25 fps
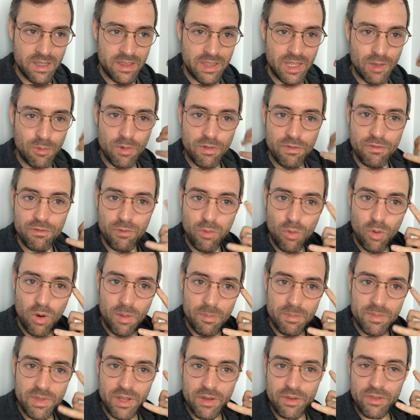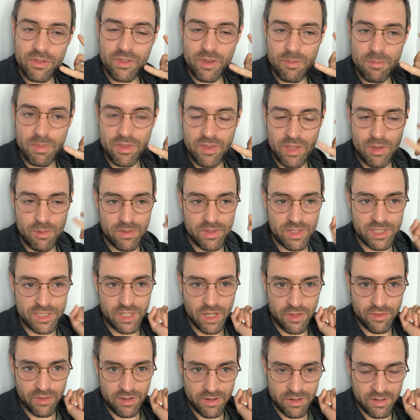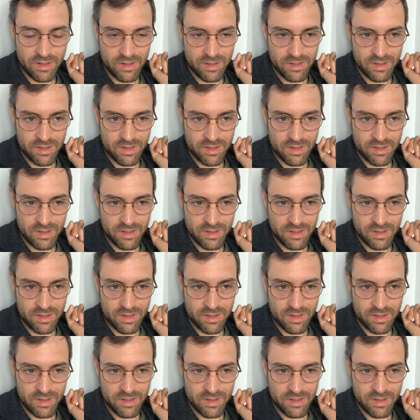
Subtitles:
They were formed in sympathy with each other.